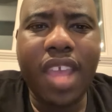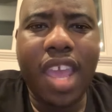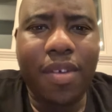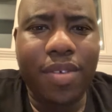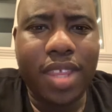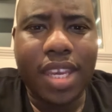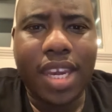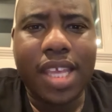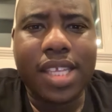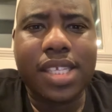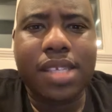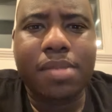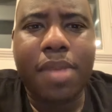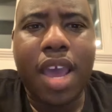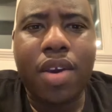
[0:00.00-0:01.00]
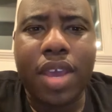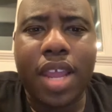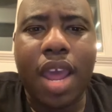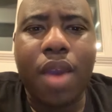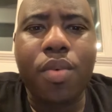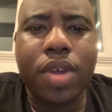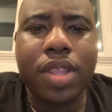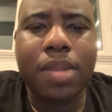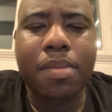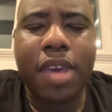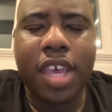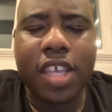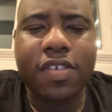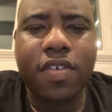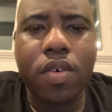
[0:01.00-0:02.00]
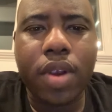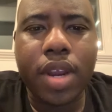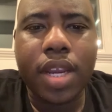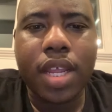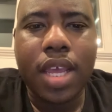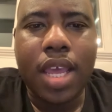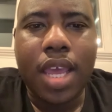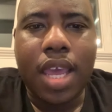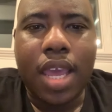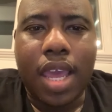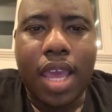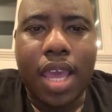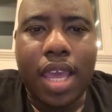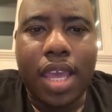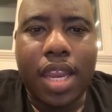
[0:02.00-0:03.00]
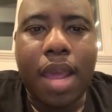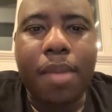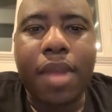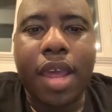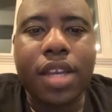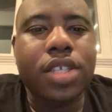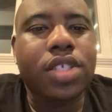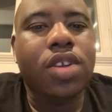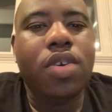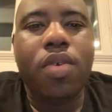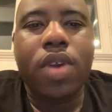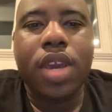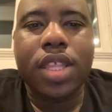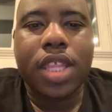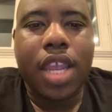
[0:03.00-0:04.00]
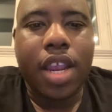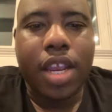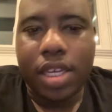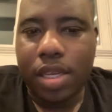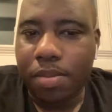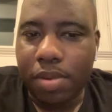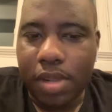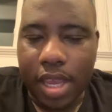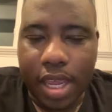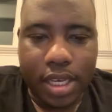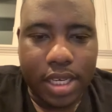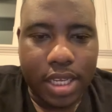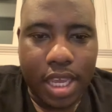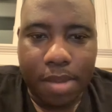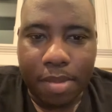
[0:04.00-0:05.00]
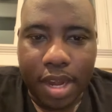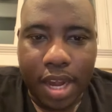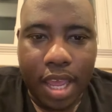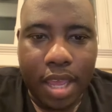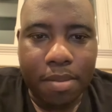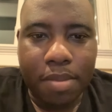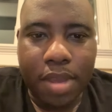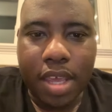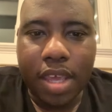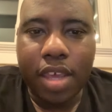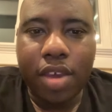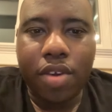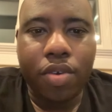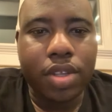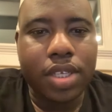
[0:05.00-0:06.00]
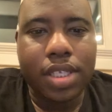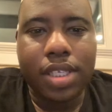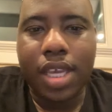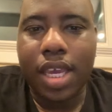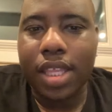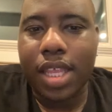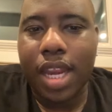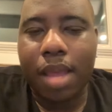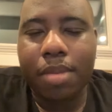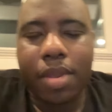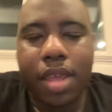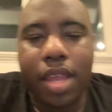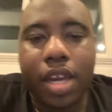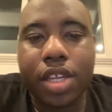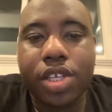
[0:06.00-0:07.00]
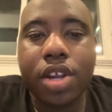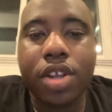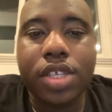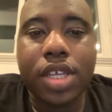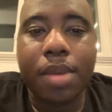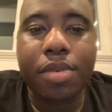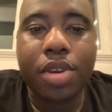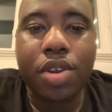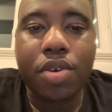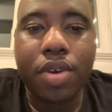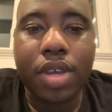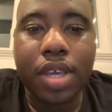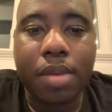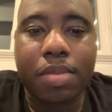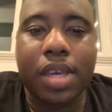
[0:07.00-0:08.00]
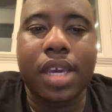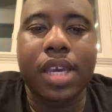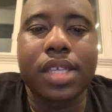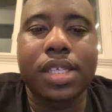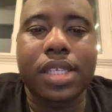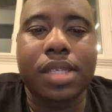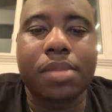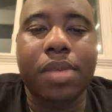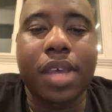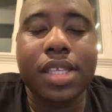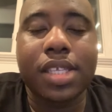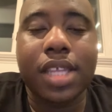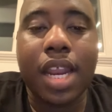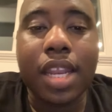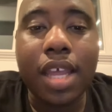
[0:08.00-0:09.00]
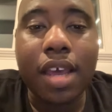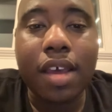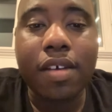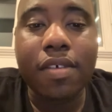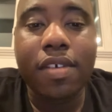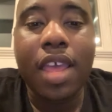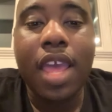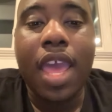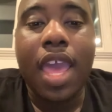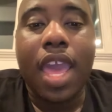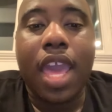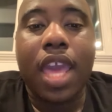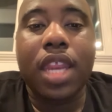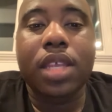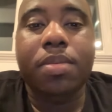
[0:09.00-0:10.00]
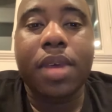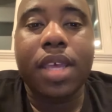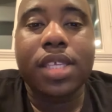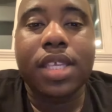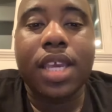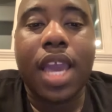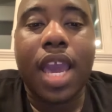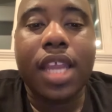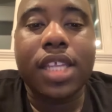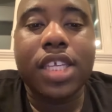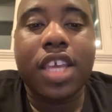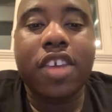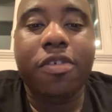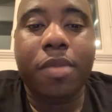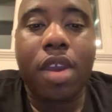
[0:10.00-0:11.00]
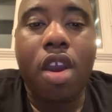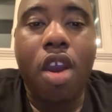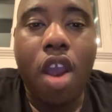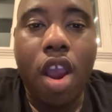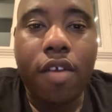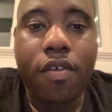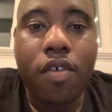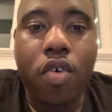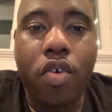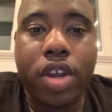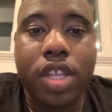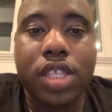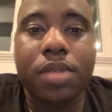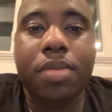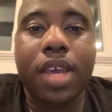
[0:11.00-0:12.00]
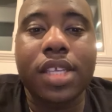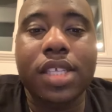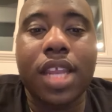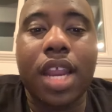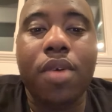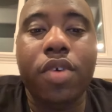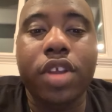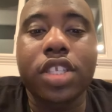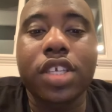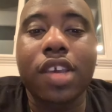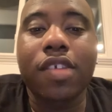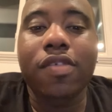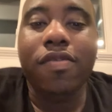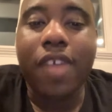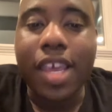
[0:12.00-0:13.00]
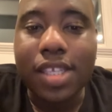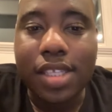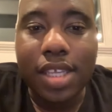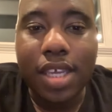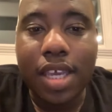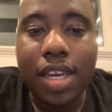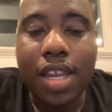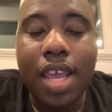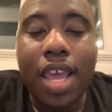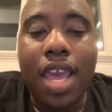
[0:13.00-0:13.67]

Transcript: everything that's about, and I want the best for it. And I'm not just going there to plant to get my name big or to say that I planted a church. I'm doing it because it's a place that I love, and it's a place that God has given me a heart for, and it's a place that I want to invest in,